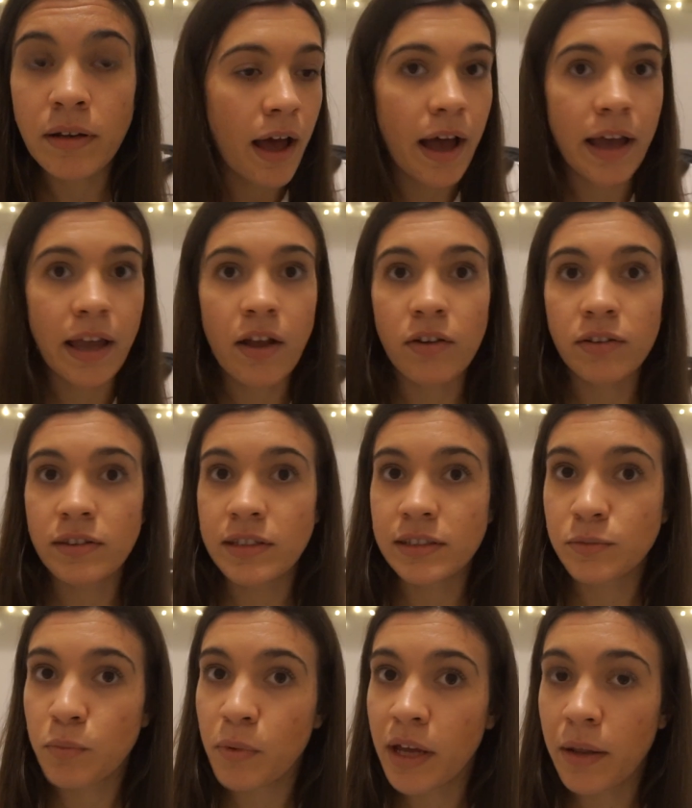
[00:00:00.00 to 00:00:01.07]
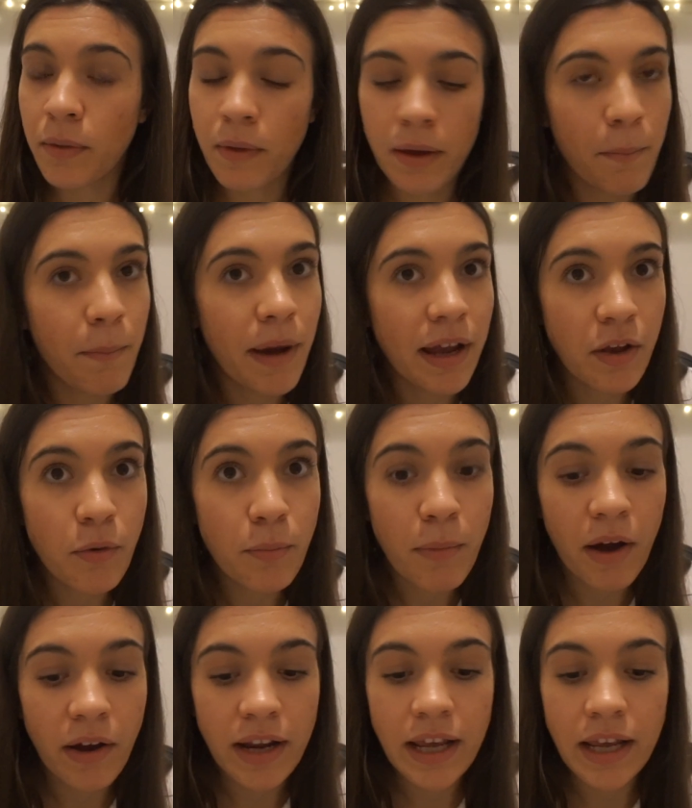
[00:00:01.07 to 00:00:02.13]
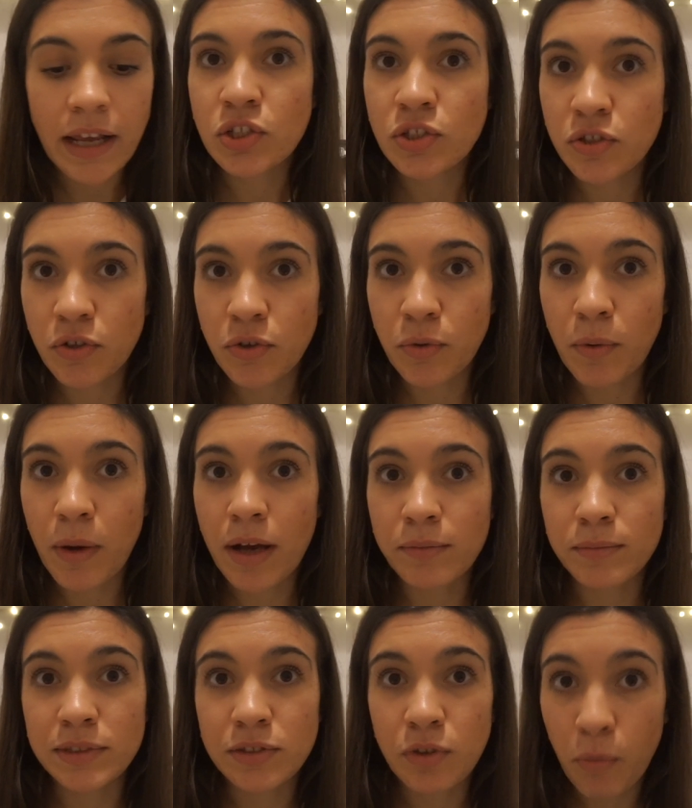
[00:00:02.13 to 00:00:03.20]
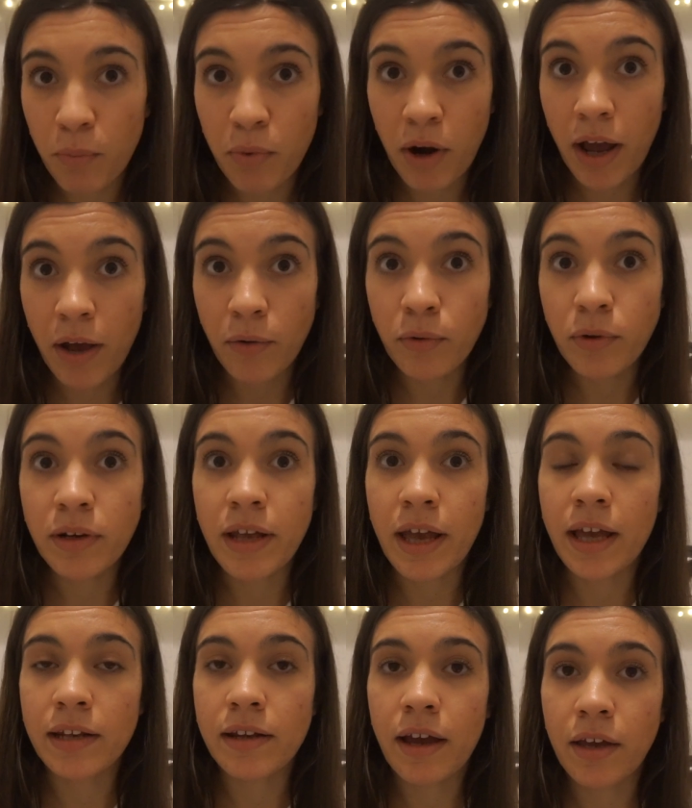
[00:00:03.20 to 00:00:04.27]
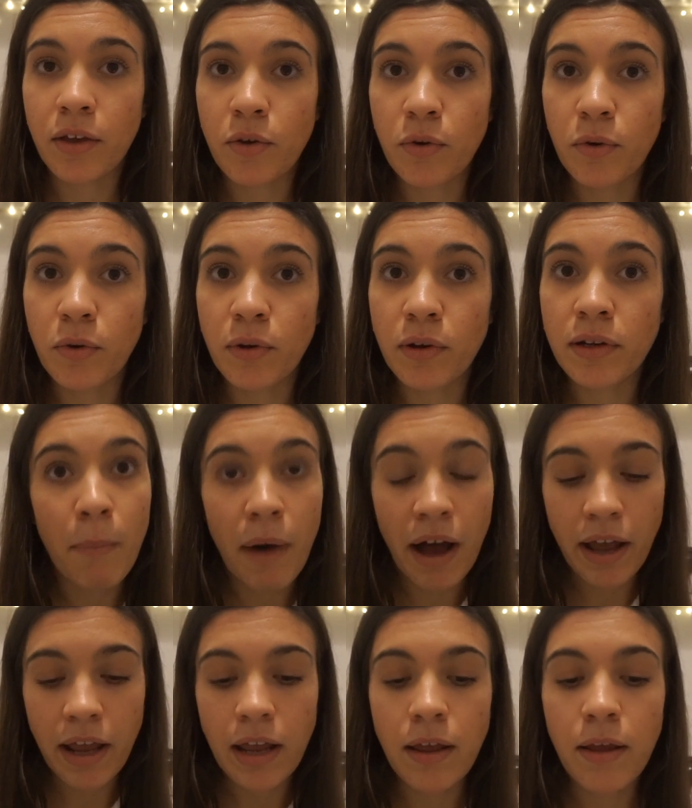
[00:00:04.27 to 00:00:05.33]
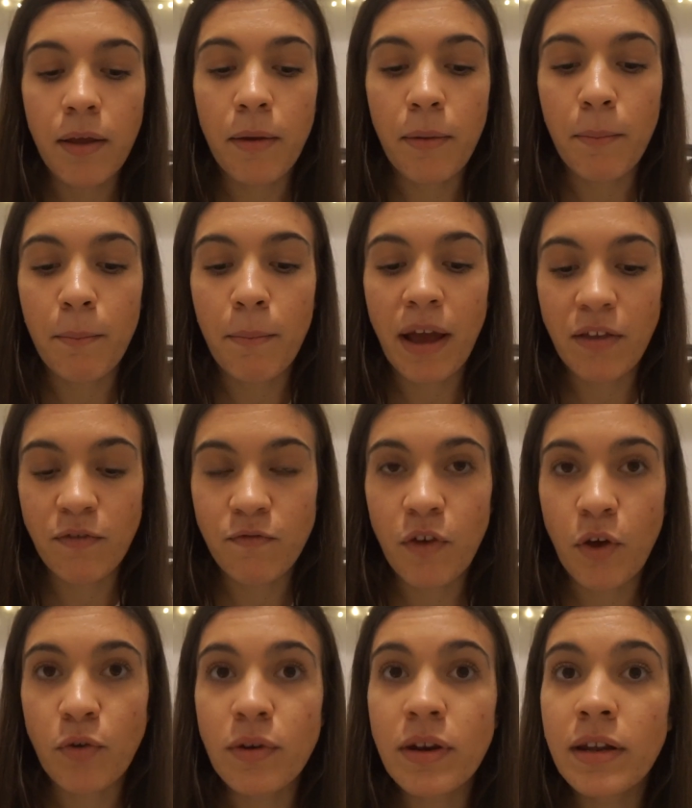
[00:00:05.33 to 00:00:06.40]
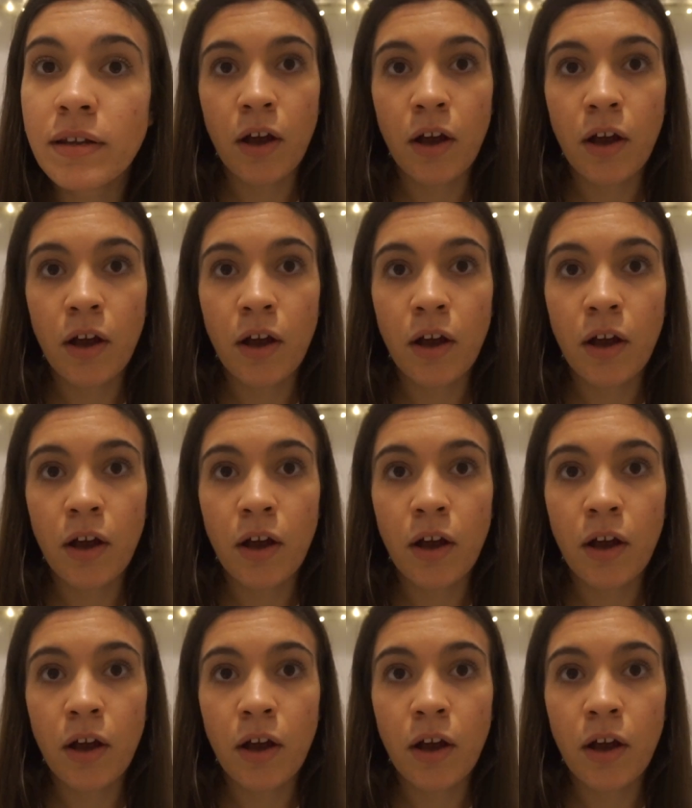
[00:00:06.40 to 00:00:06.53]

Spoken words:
I got this with my own money, so I'm so proud that I could buy my phone.